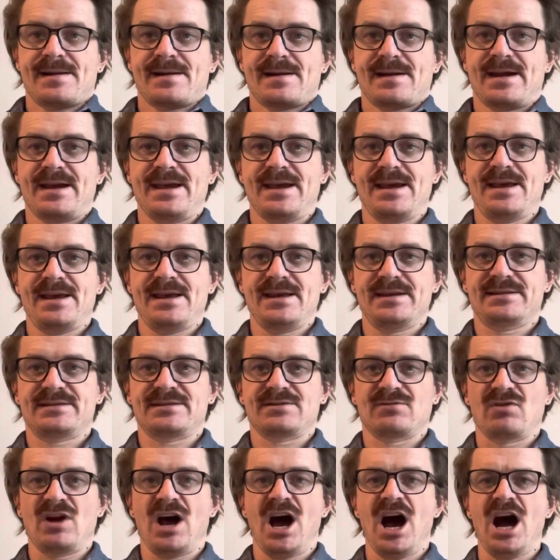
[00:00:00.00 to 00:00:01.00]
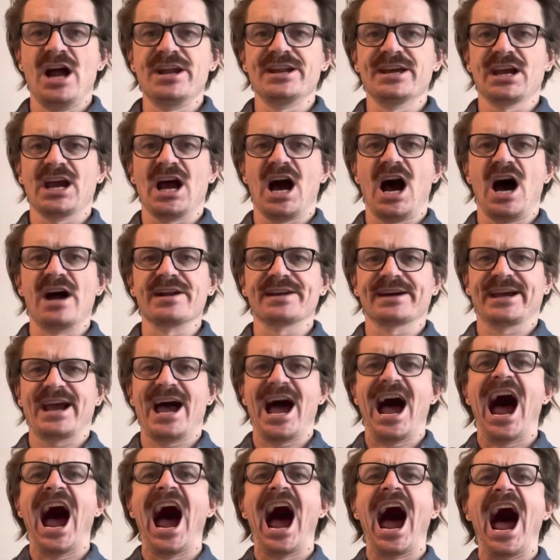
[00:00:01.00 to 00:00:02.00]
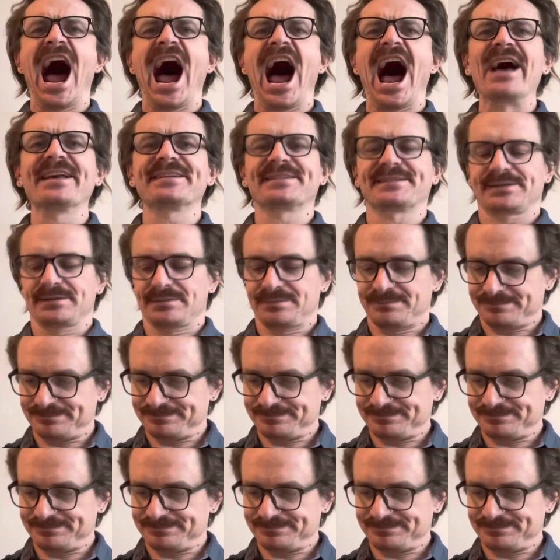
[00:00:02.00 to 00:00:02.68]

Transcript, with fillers: He's running out of gas.